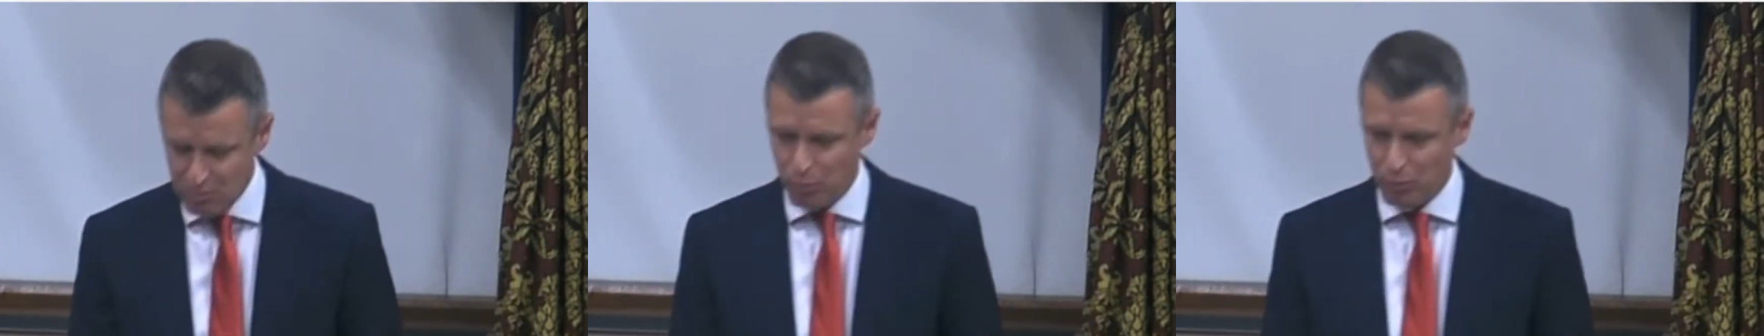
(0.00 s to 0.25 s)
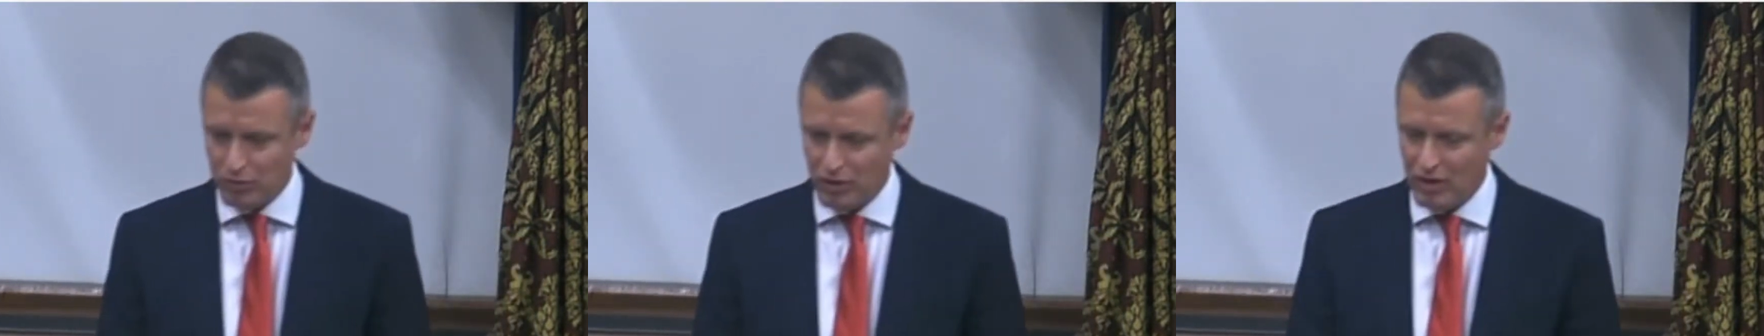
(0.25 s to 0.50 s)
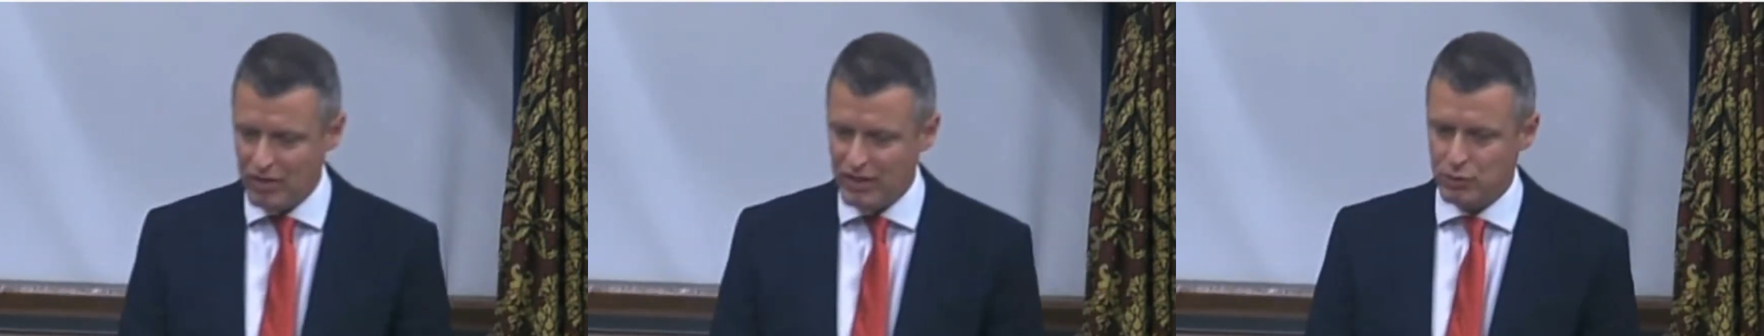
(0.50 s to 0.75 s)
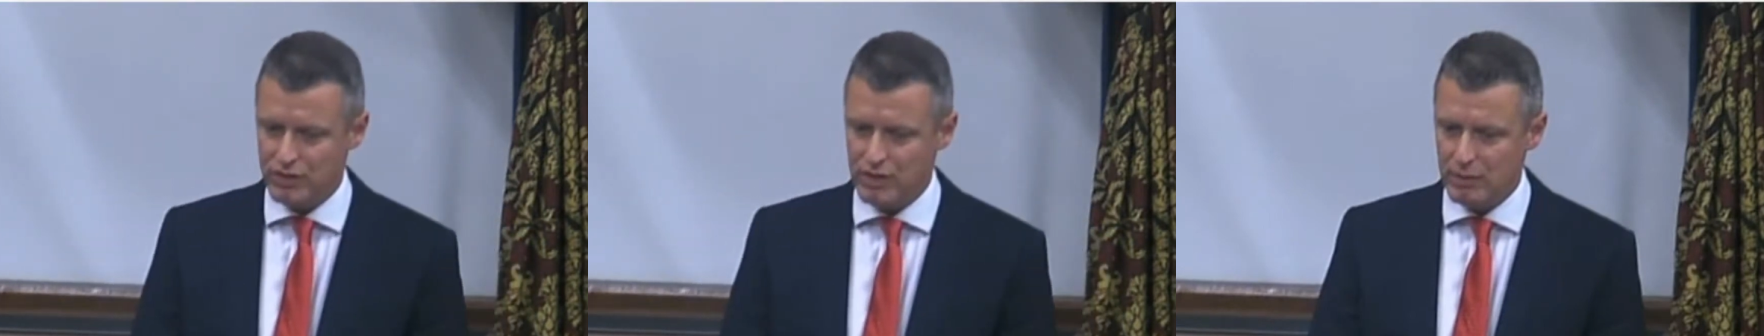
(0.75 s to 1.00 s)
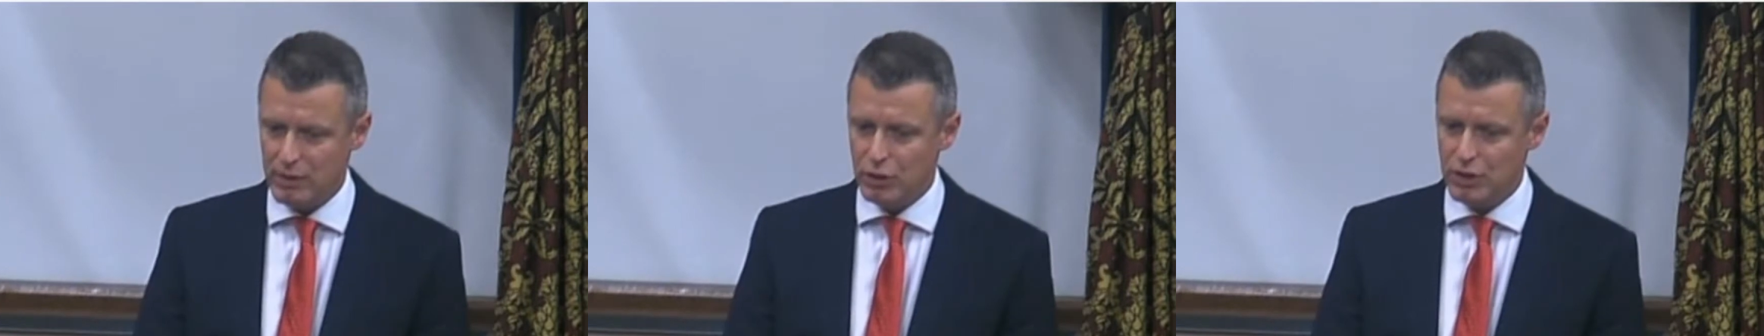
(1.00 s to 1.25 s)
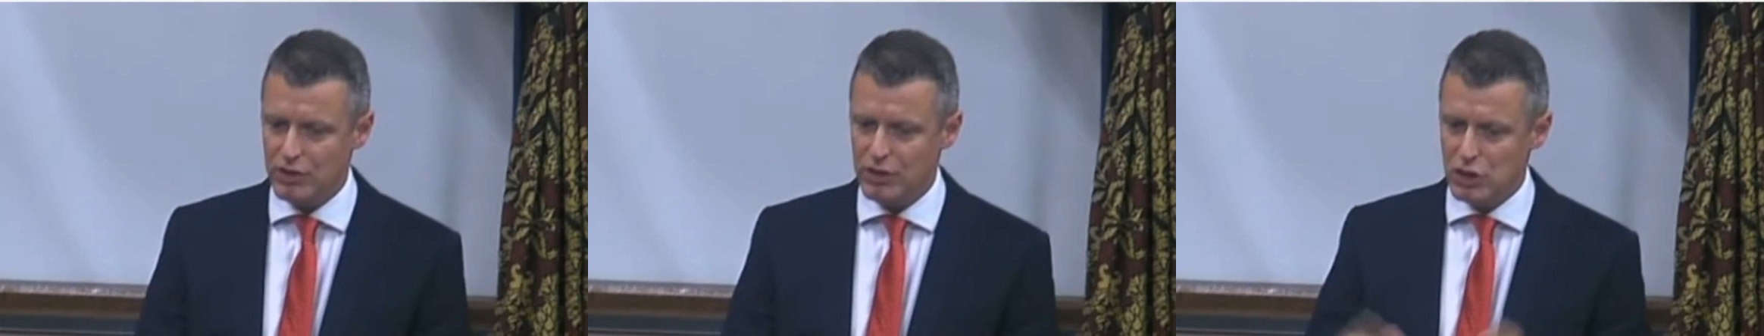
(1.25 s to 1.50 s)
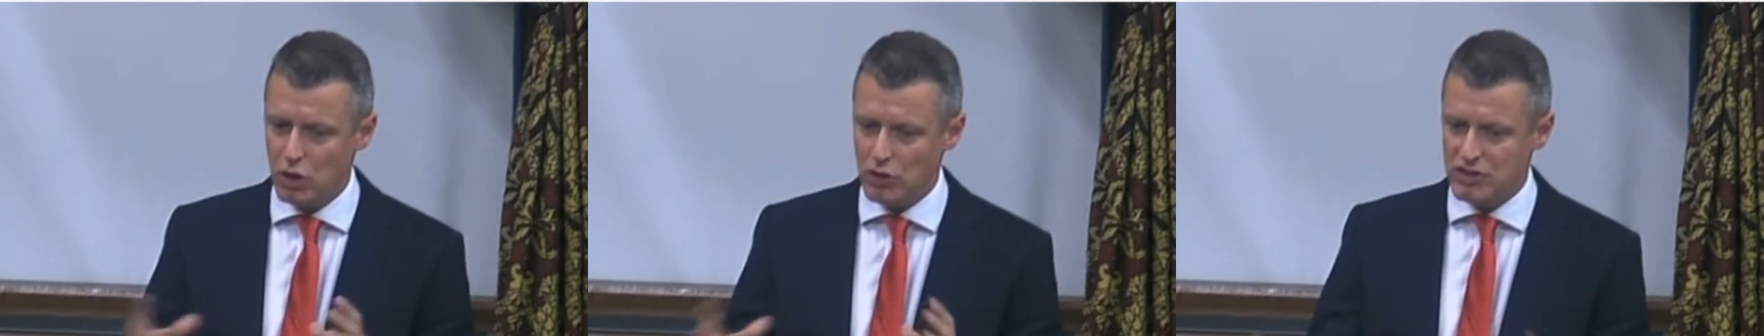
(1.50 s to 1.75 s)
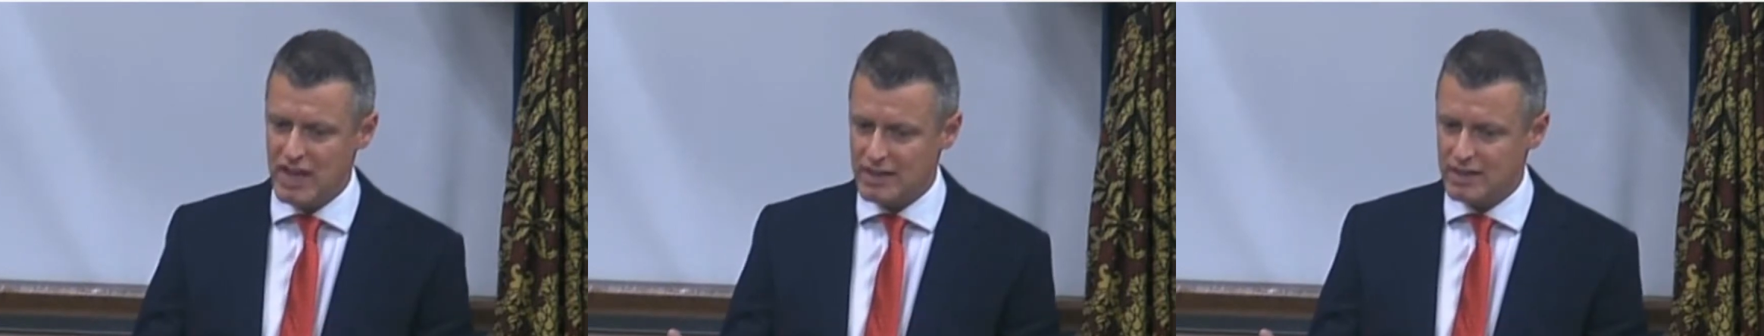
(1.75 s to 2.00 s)
important, I think, also that we look at the
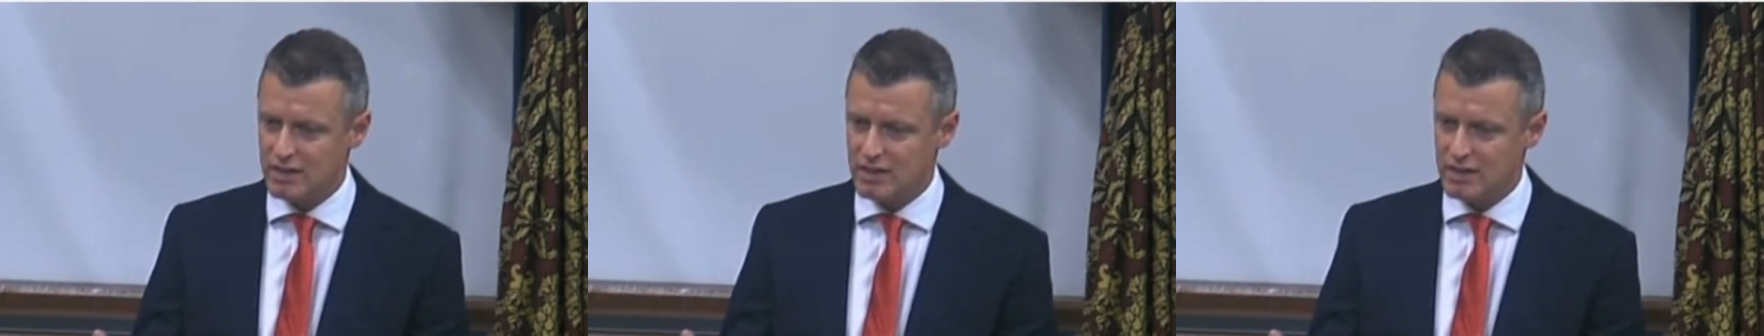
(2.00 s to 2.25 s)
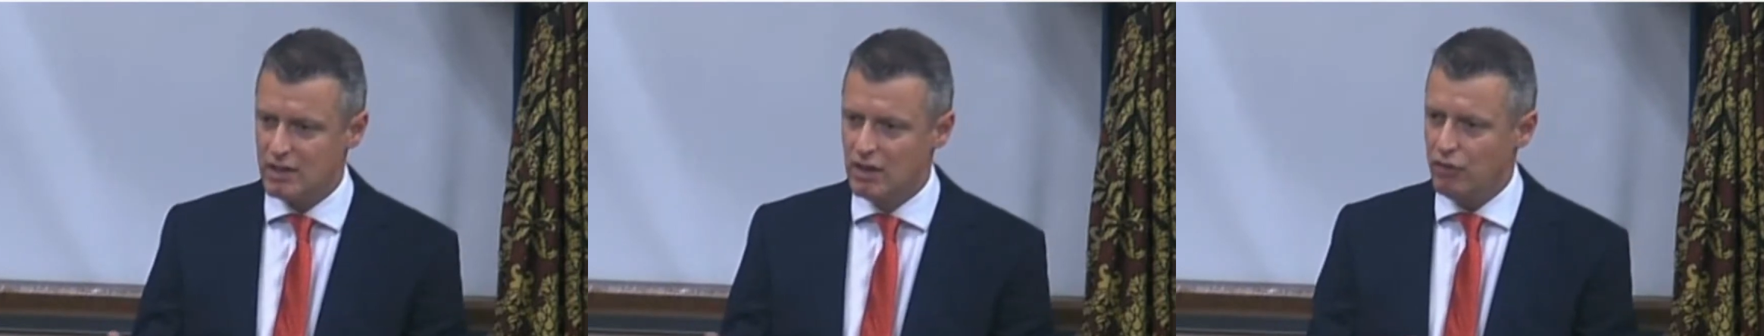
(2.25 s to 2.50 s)
context